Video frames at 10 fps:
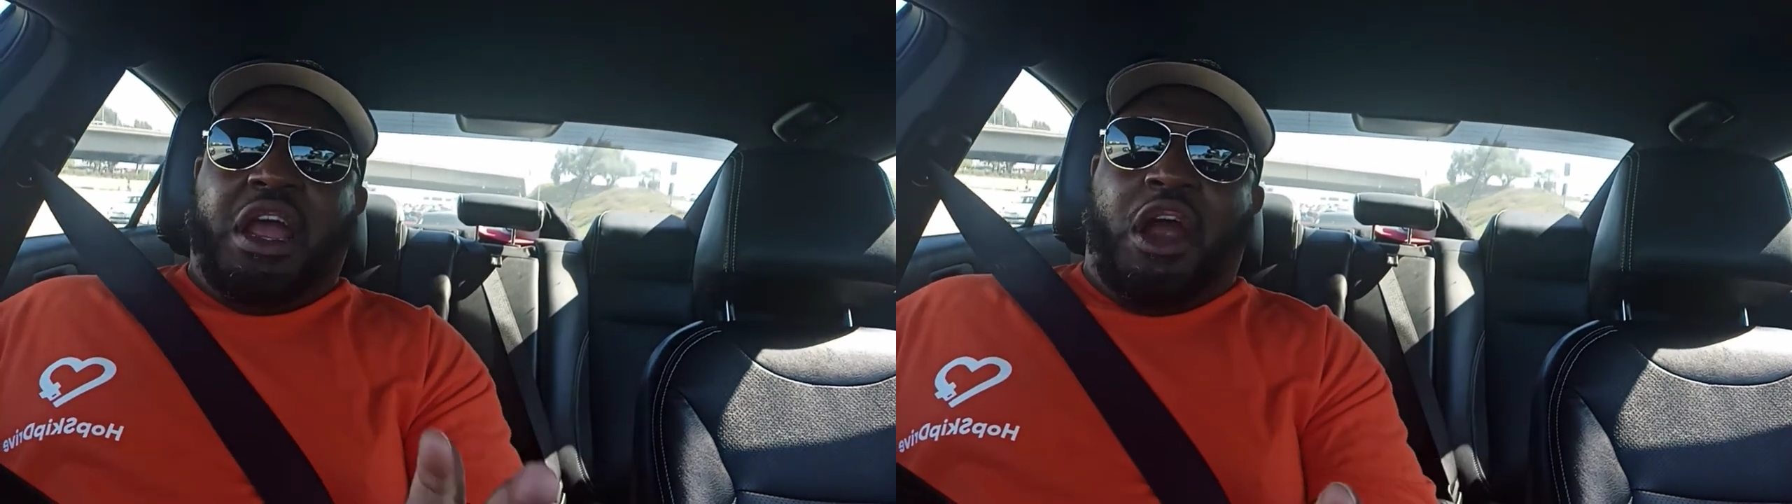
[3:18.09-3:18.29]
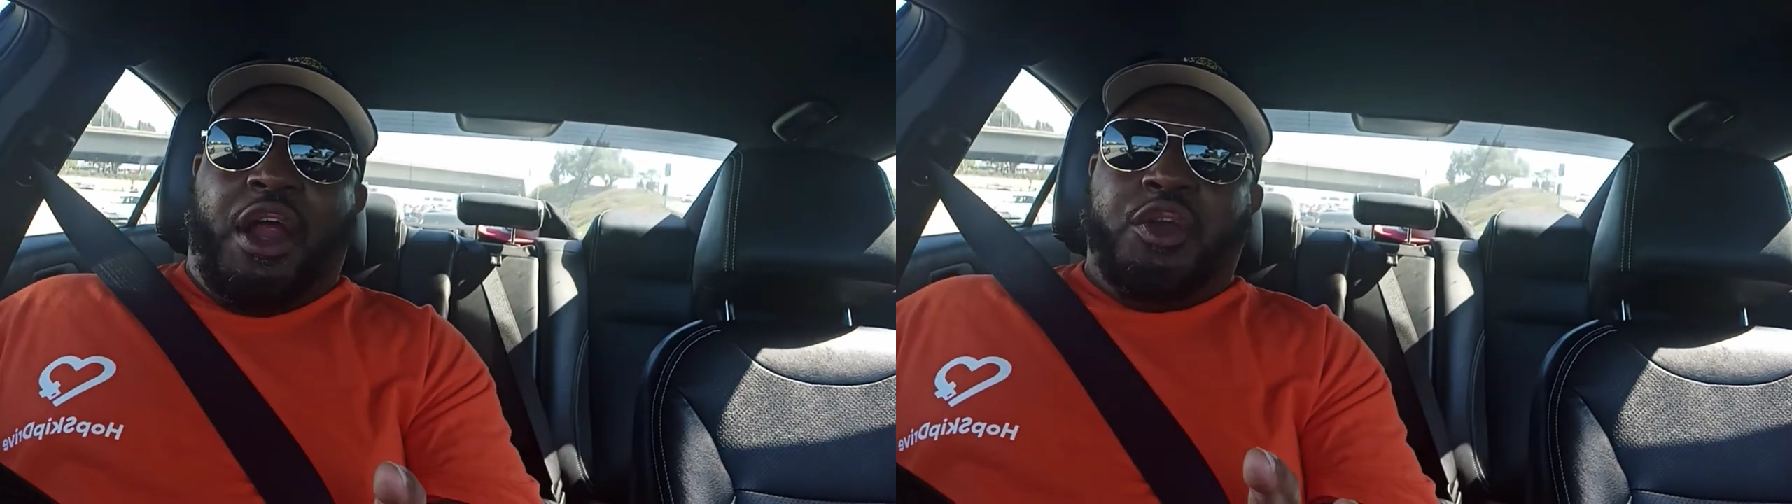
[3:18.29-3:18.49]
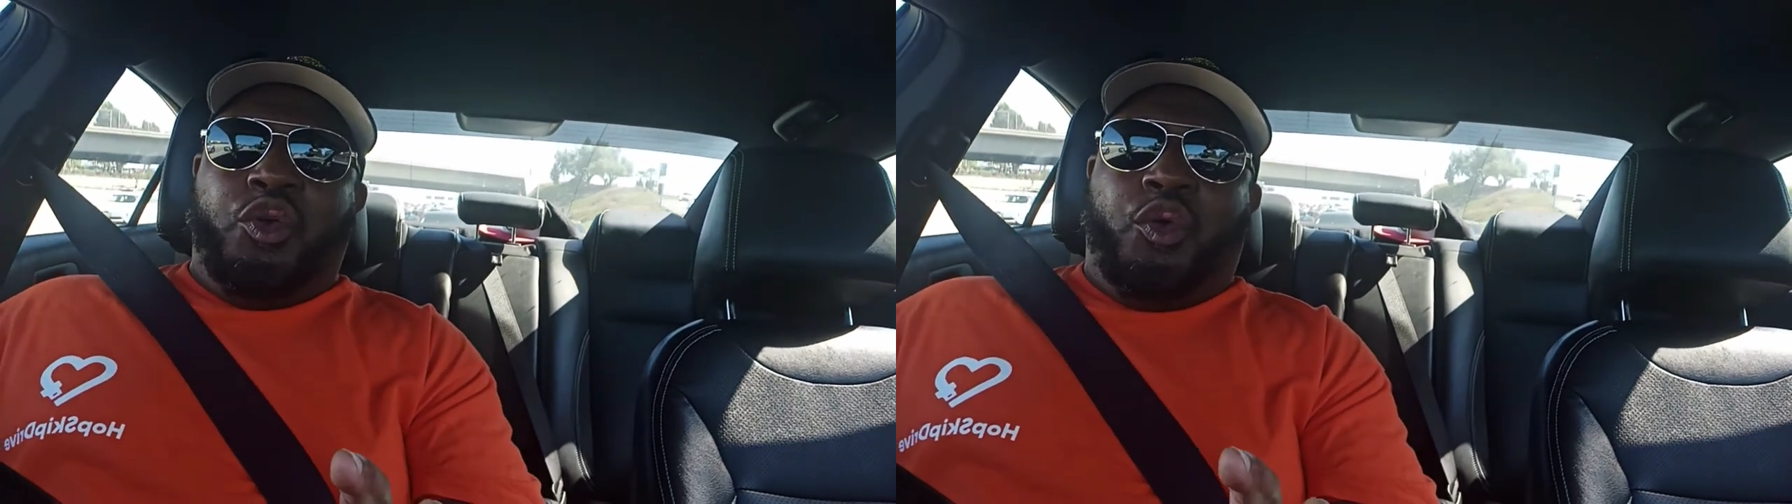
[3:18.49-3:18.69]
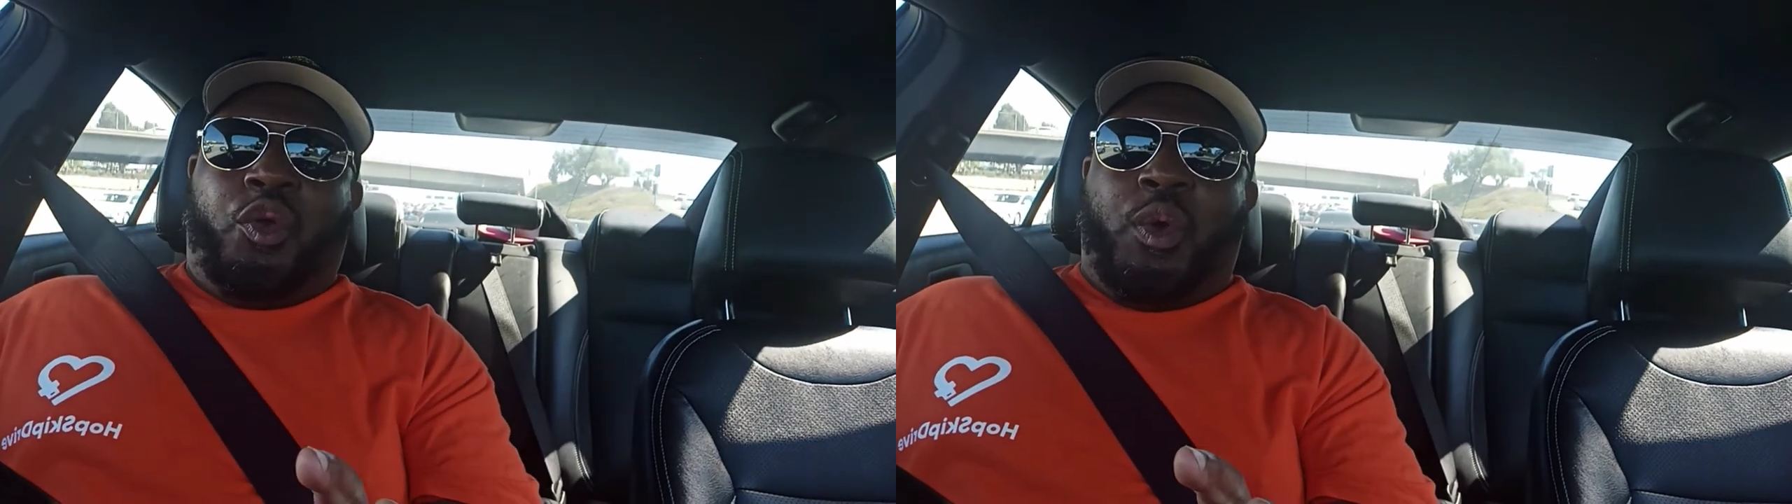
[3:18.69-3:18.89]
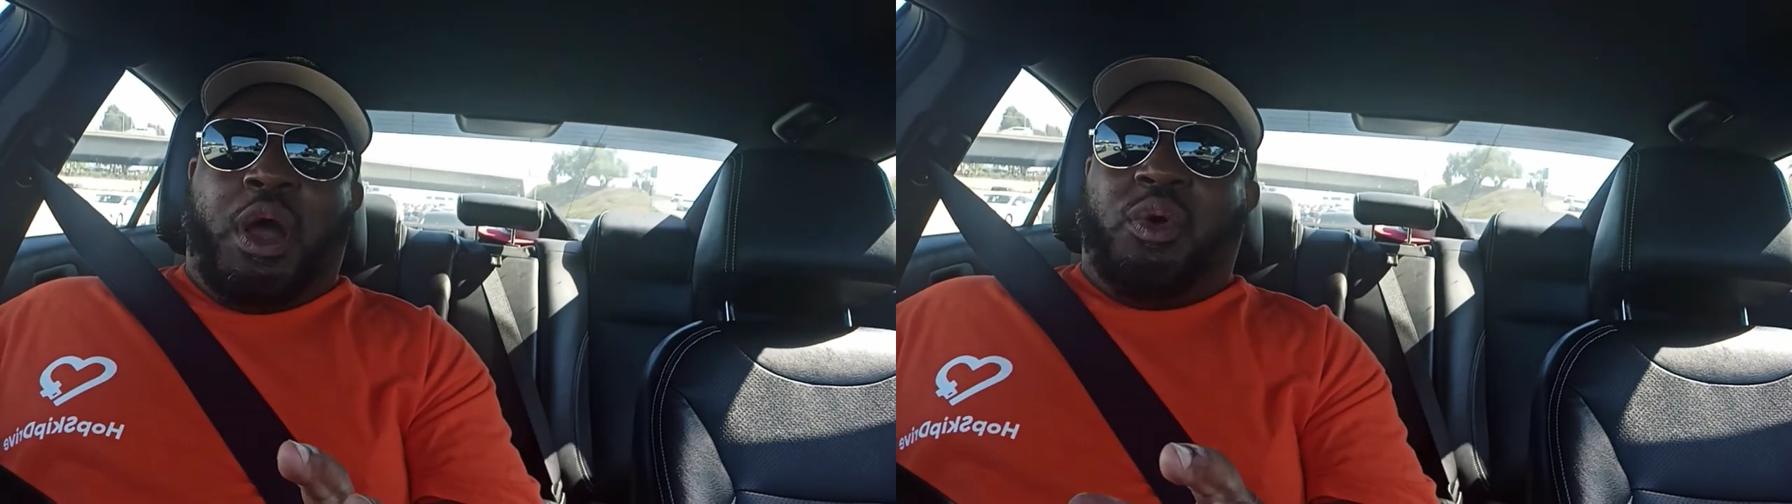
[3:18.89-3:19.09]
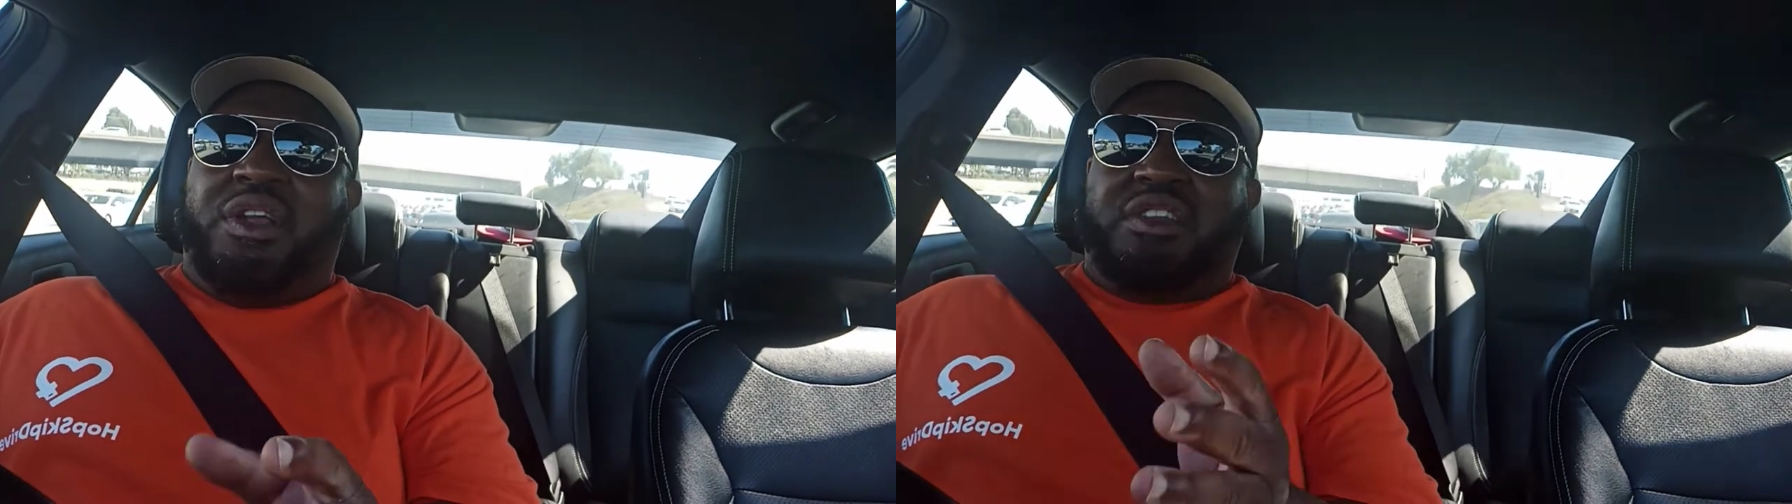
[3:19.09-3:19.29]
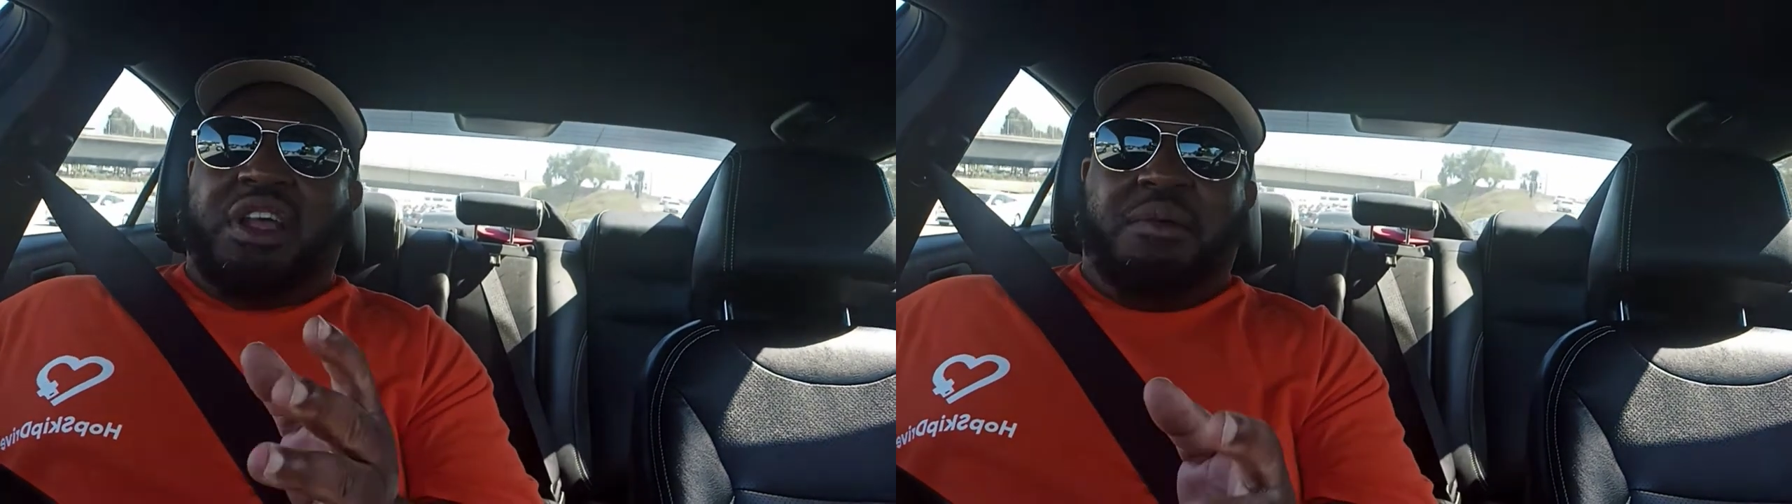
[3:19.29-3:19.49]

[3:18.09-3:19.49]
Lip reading: I already knew where the route was.